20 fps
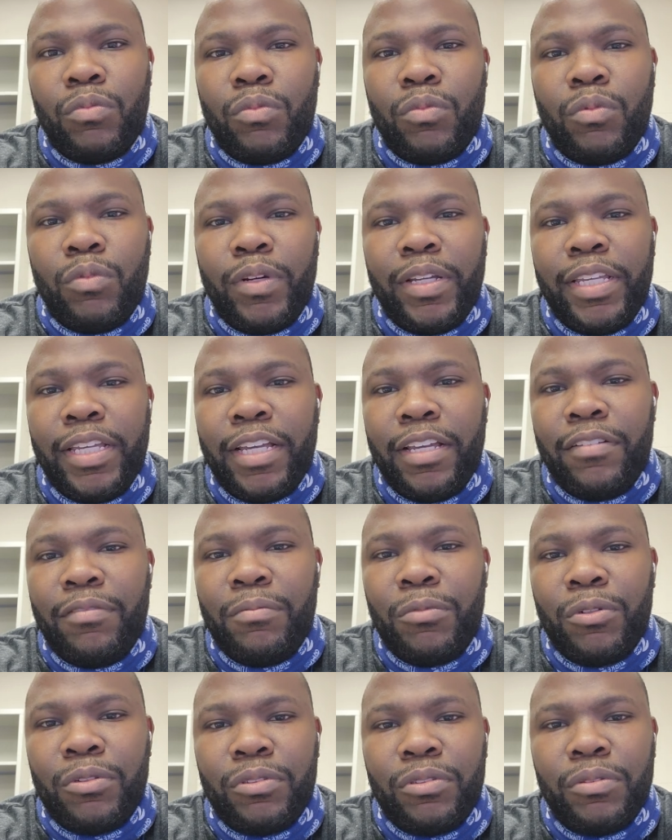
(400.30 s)
we have
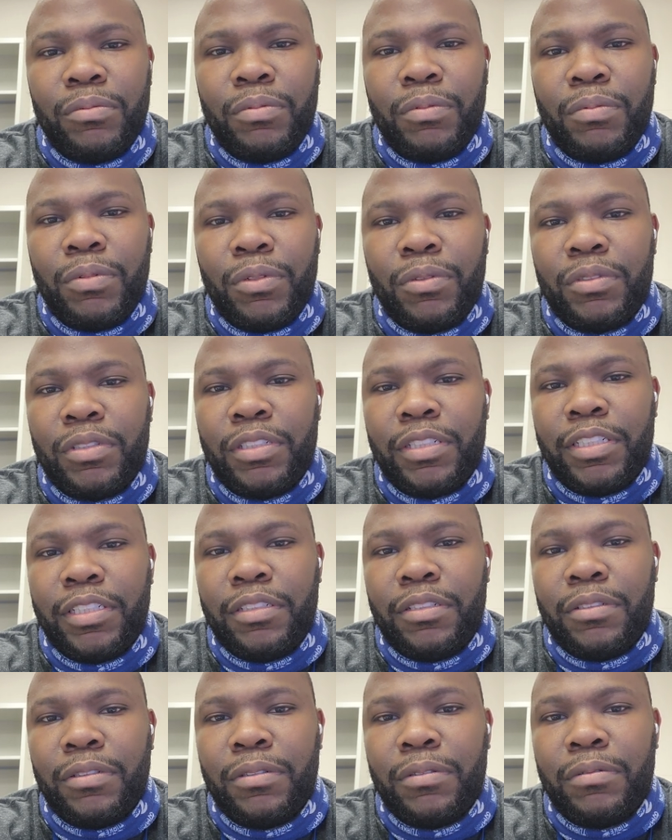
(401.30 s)
more Super Bowls than they
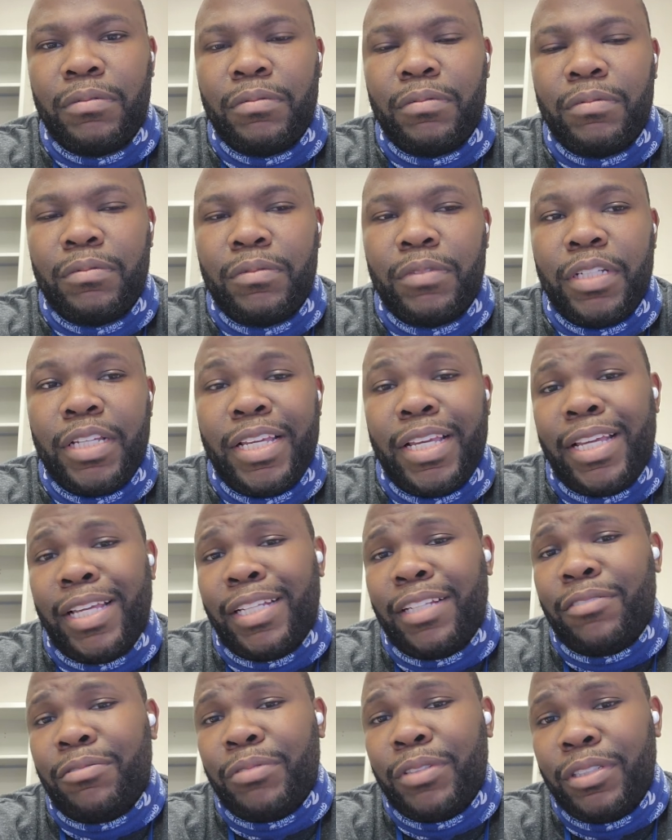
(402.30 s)
do. And
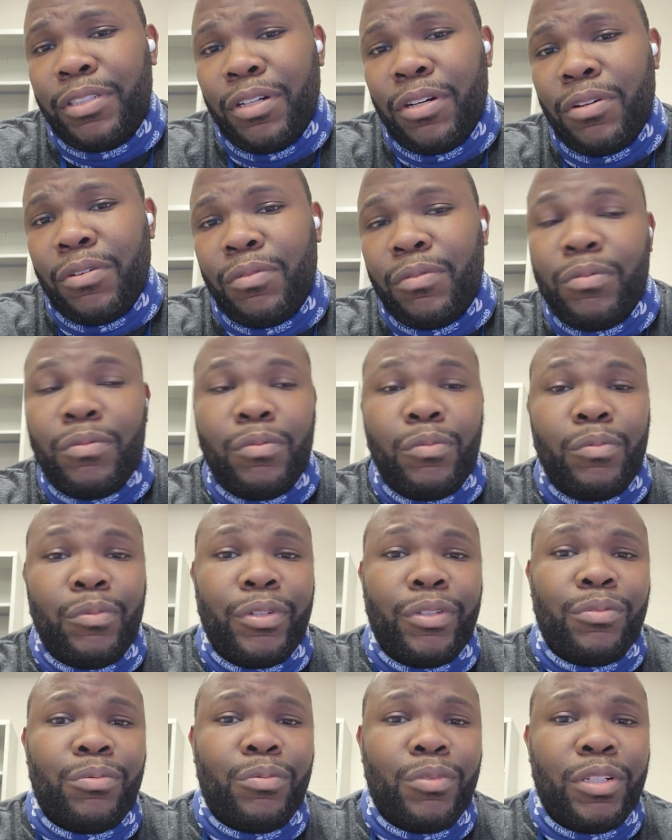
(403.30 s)
if we don't,
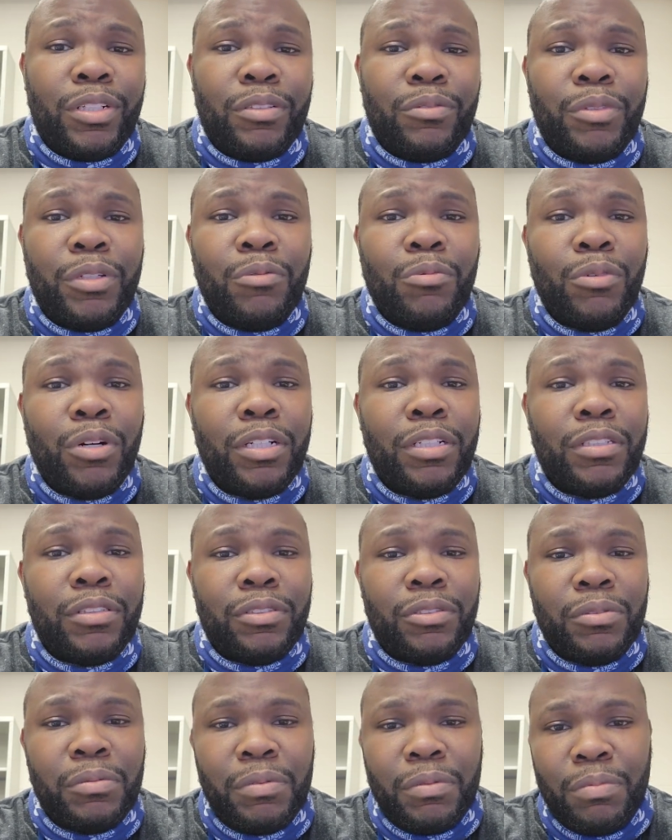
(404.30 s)
we won the
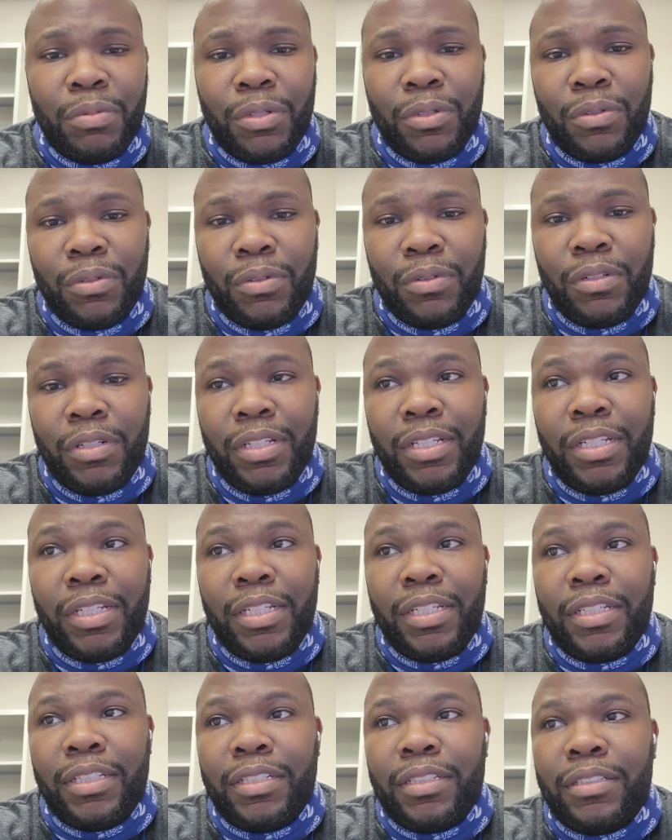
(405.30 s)
Super Bowl,
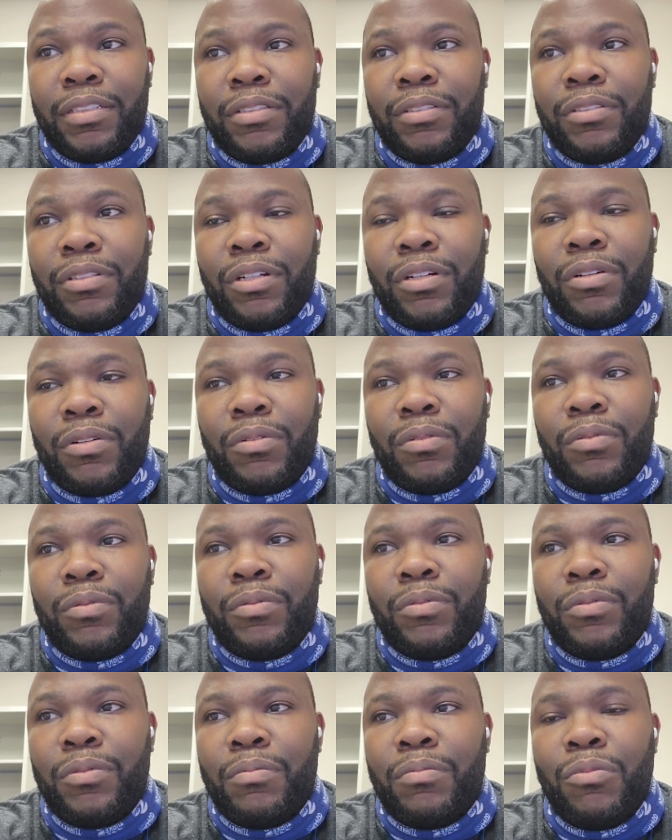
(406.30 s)

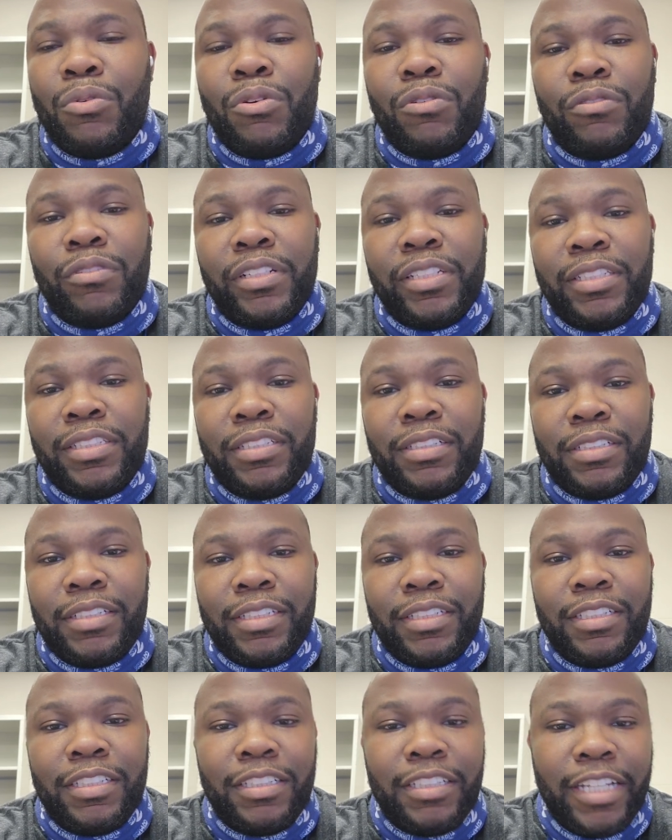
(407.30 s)
more recently
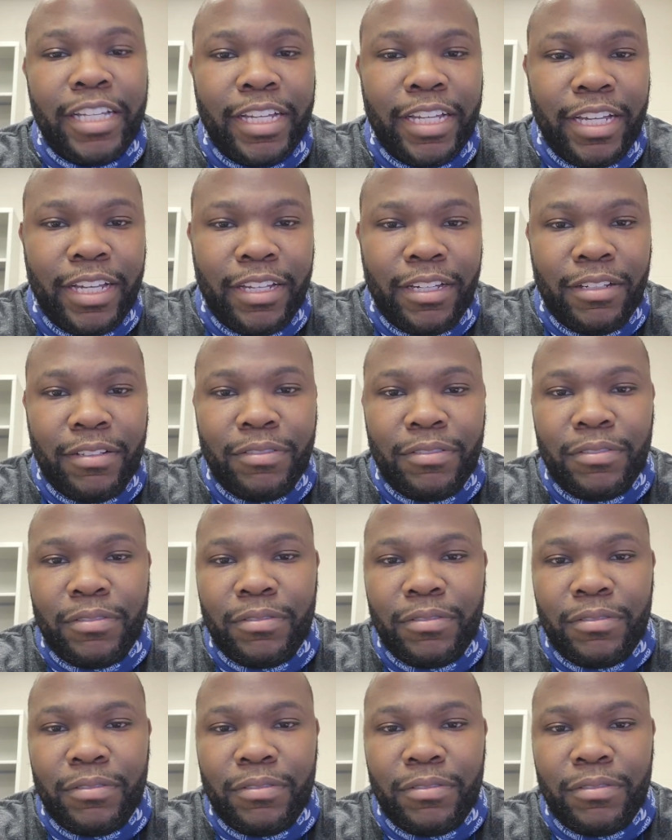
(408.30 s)
than they have.